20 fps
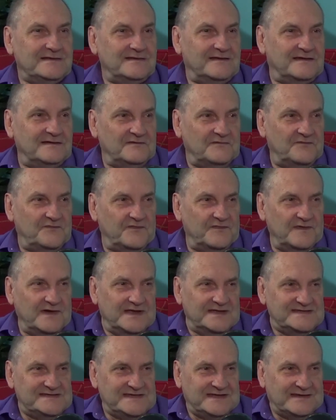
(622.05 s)

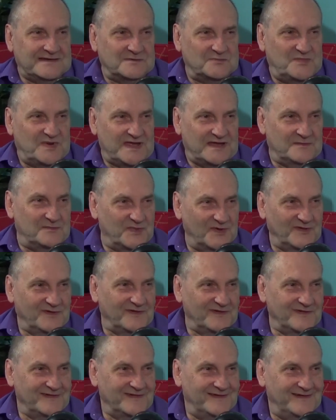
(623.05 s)
confronting
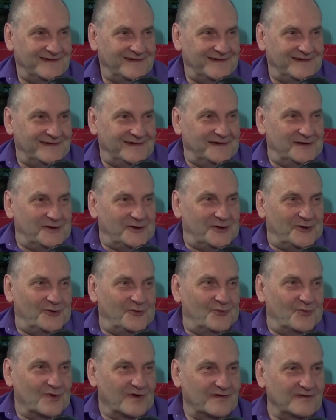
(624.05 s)
people who
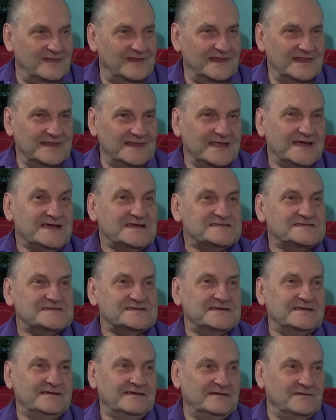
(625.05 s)
were
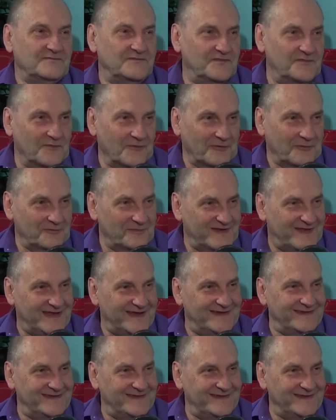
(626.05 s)
less informed